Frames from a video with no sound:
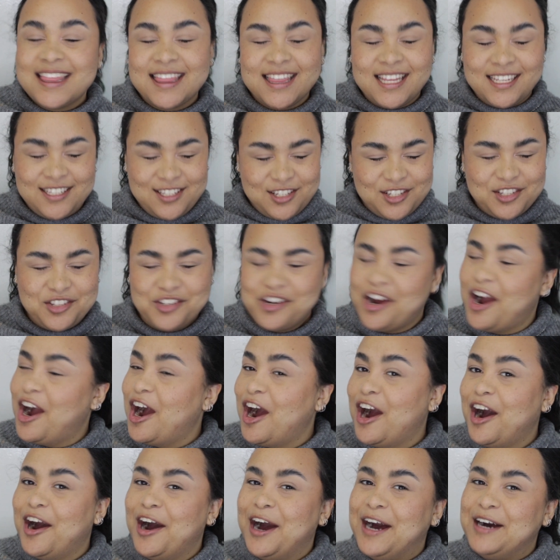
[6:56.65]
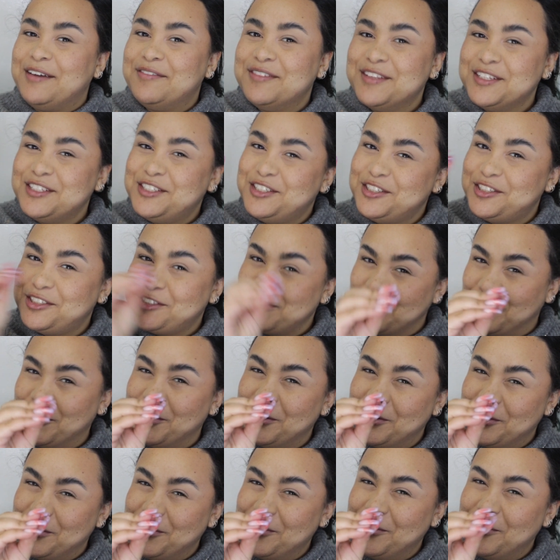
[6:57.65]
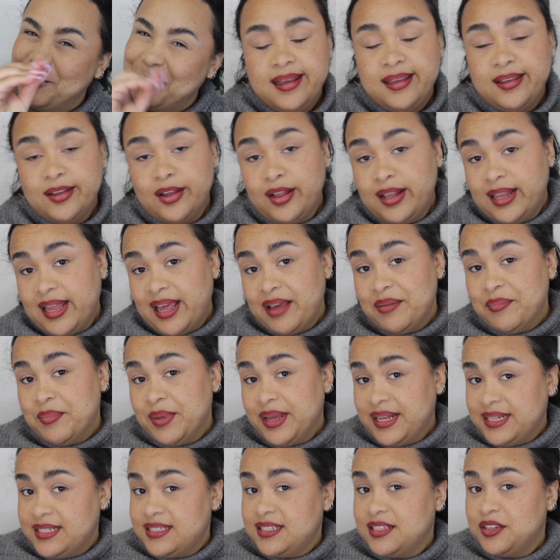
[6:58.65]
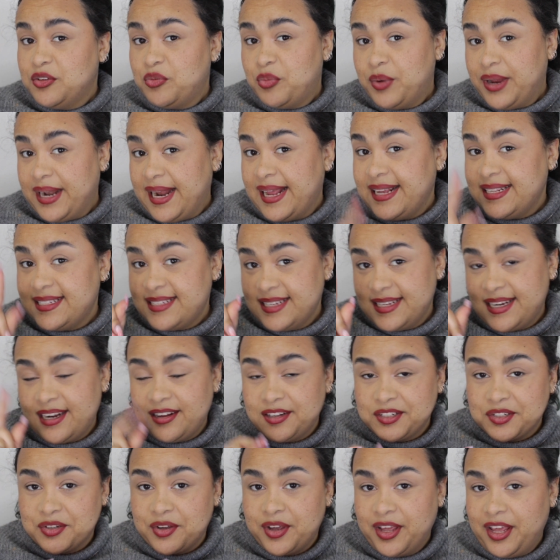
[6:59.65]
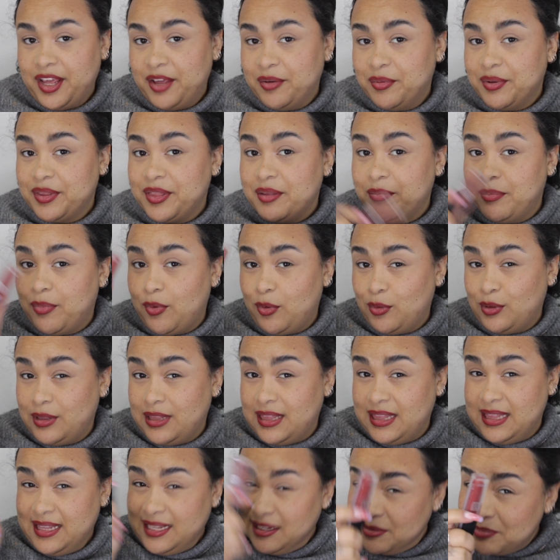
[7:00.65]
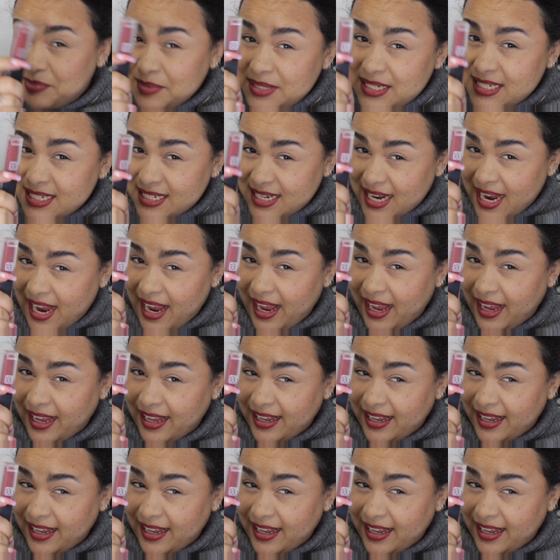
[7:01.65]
The star of the show. Y'all, I meant it when I said I was going in with a bold lip today.